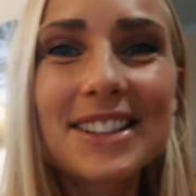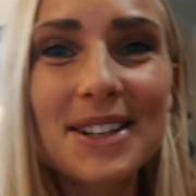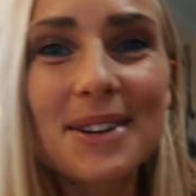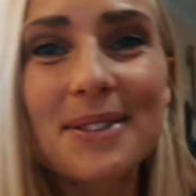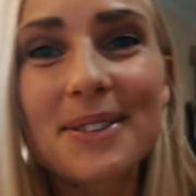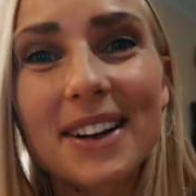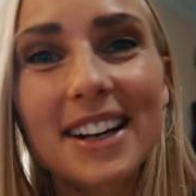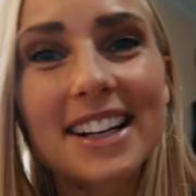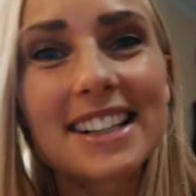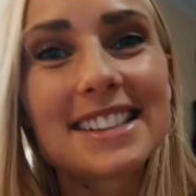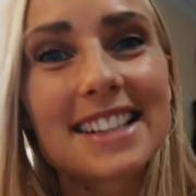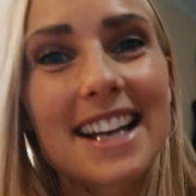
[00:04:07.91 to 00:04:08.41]
So I'm
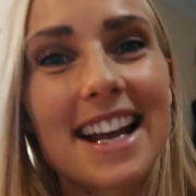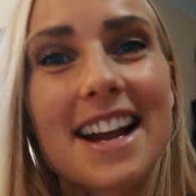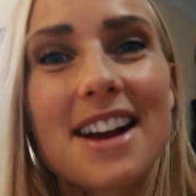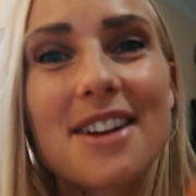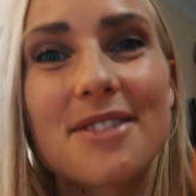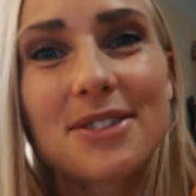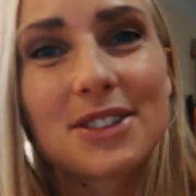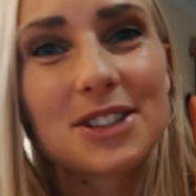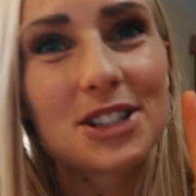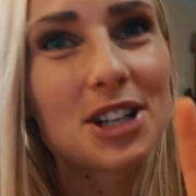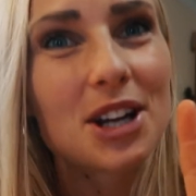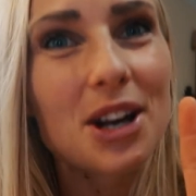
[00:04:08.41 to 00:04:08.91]
gonna stay here
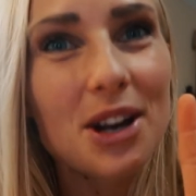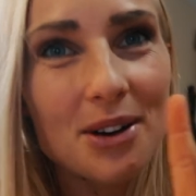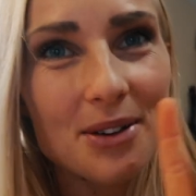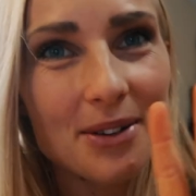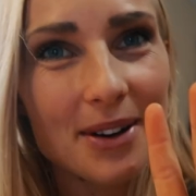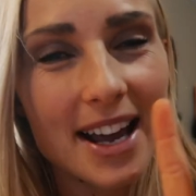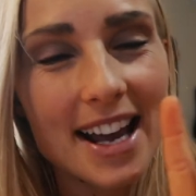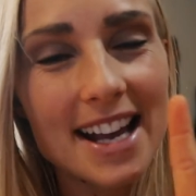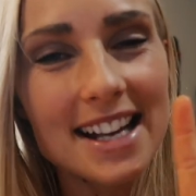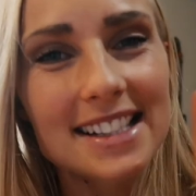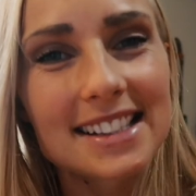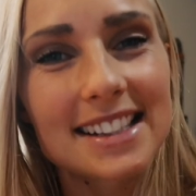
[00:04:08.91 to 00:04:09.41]
for 2
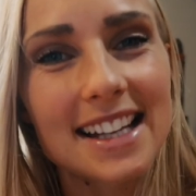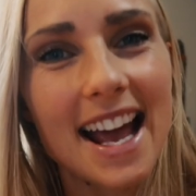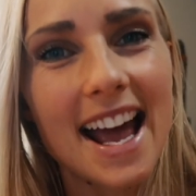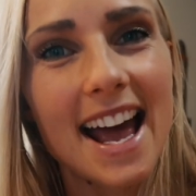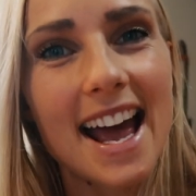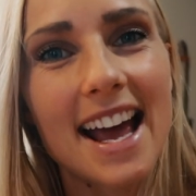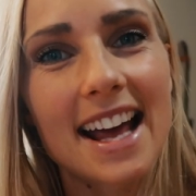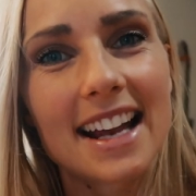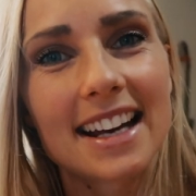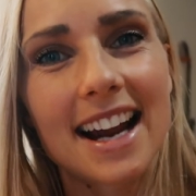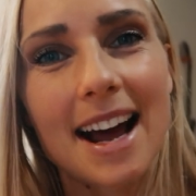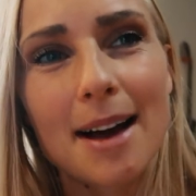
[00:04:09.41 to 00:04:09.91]
weeks
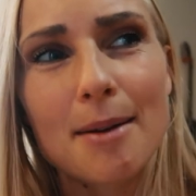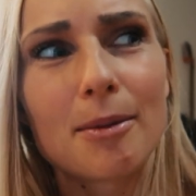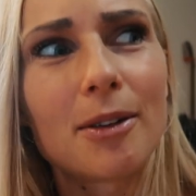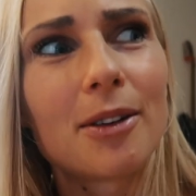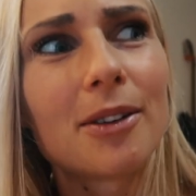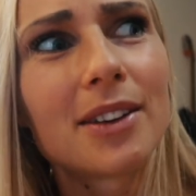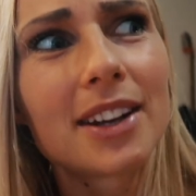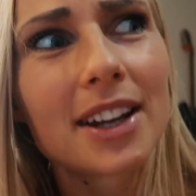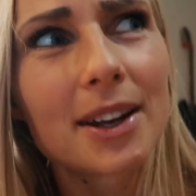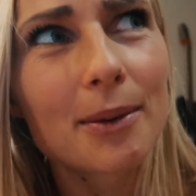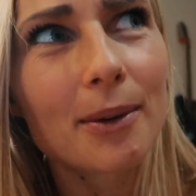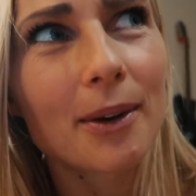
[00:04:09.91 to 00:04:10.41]
and I'm
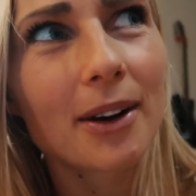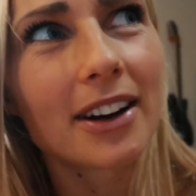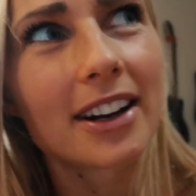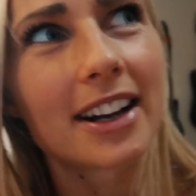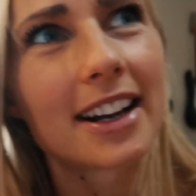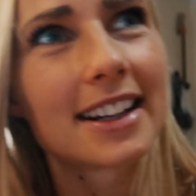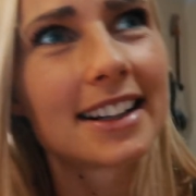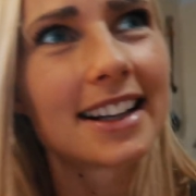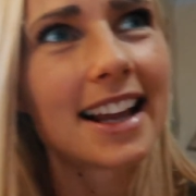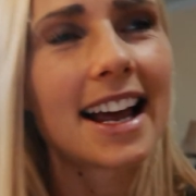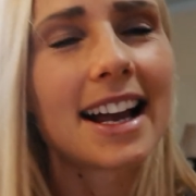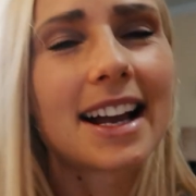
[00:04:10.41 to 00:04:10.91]
only
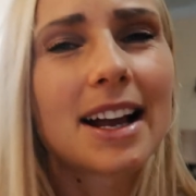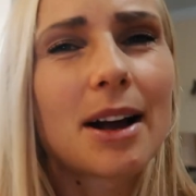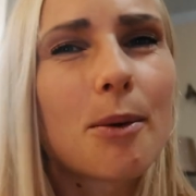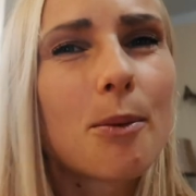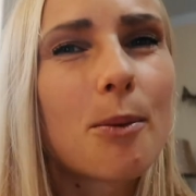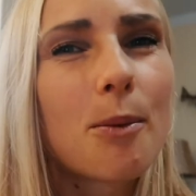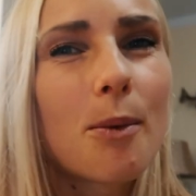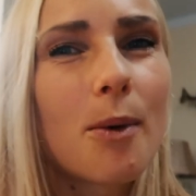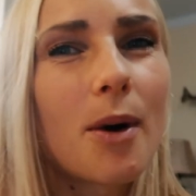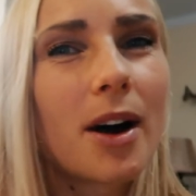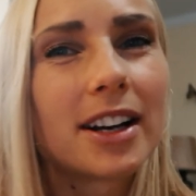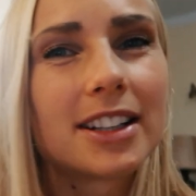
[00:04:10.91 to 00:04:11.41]
working like
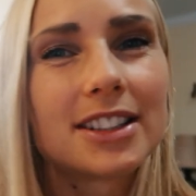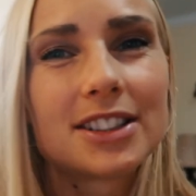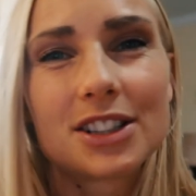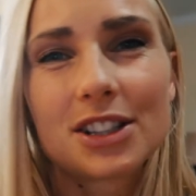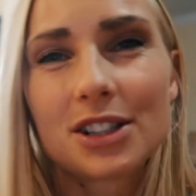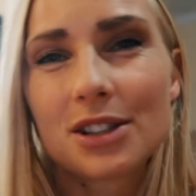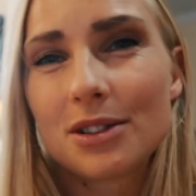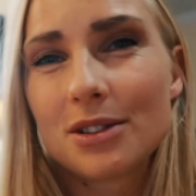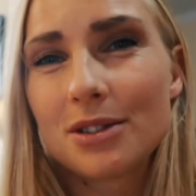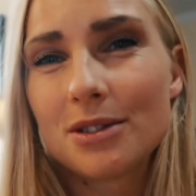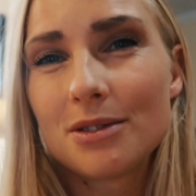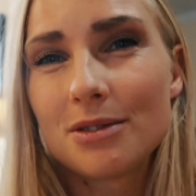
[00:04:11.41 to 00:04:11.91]
1
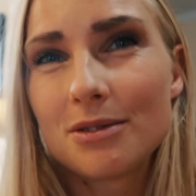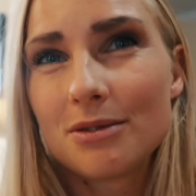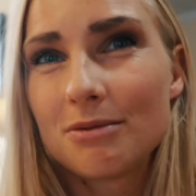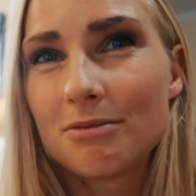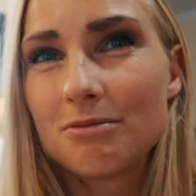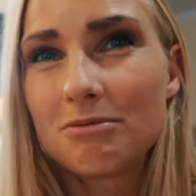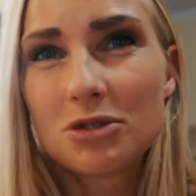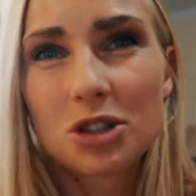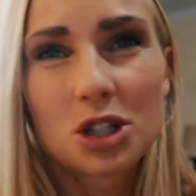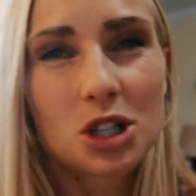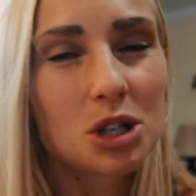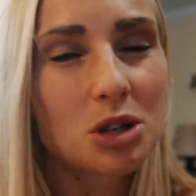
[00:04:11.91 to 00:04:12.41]
to
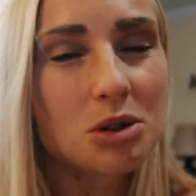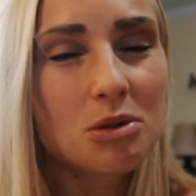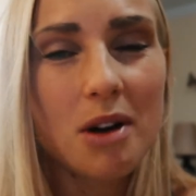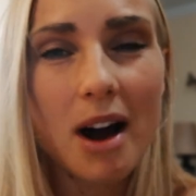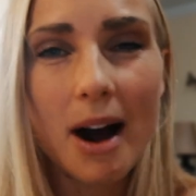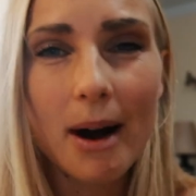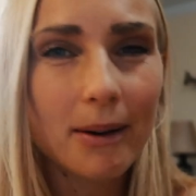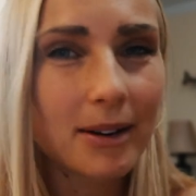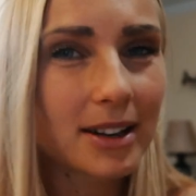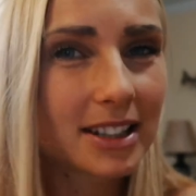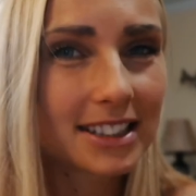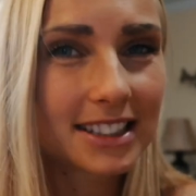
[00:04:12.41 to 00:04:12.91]
2
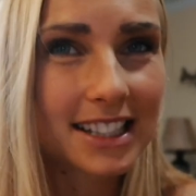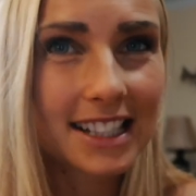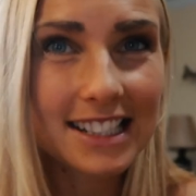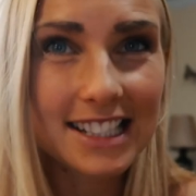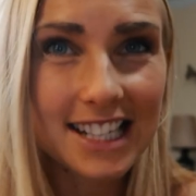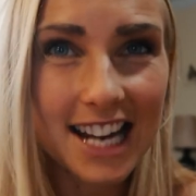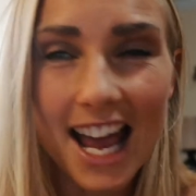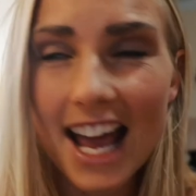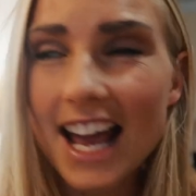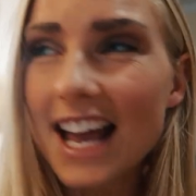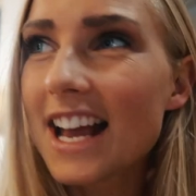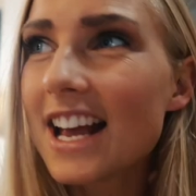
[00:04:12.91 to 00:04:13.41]
hours a
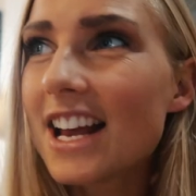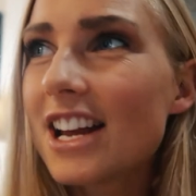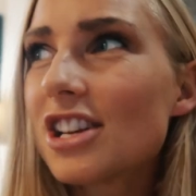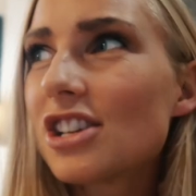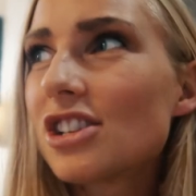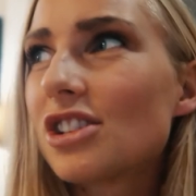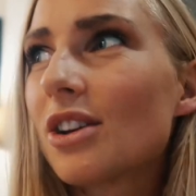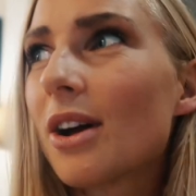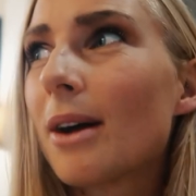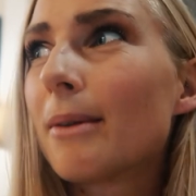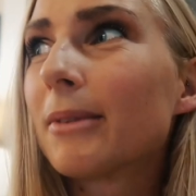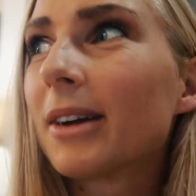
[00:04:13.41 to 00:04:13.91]
day ish
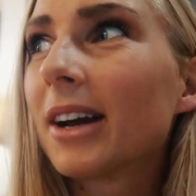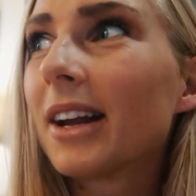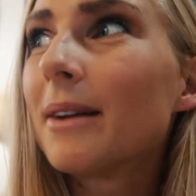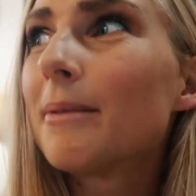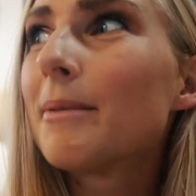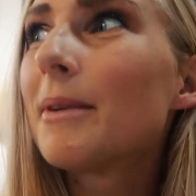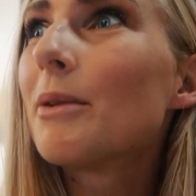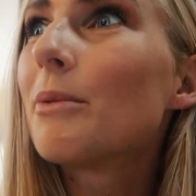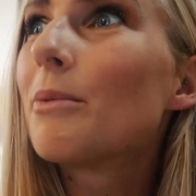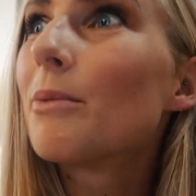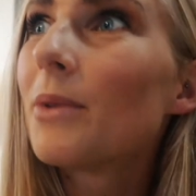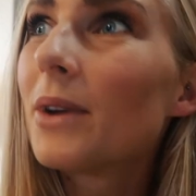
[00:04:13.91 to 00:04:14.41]
so I'm gonna
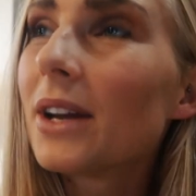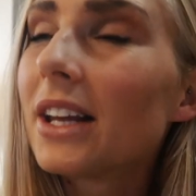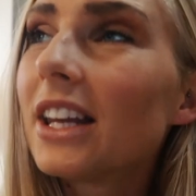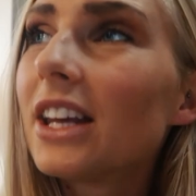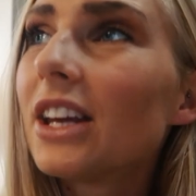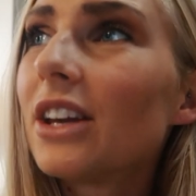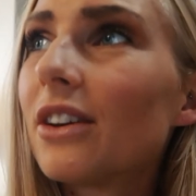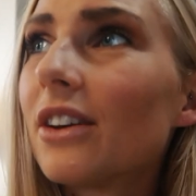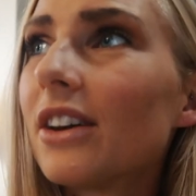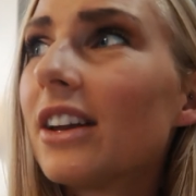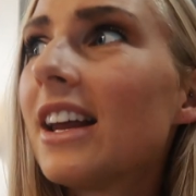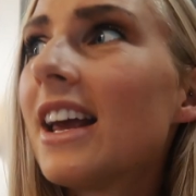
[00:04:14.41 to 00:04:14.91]
be really
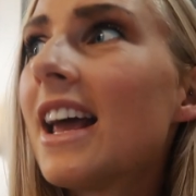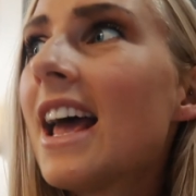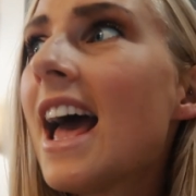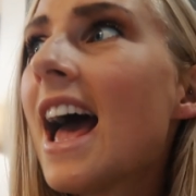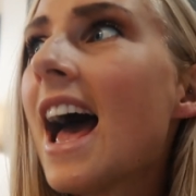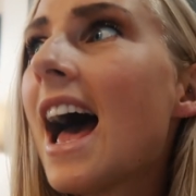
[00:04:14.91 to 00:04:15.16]
good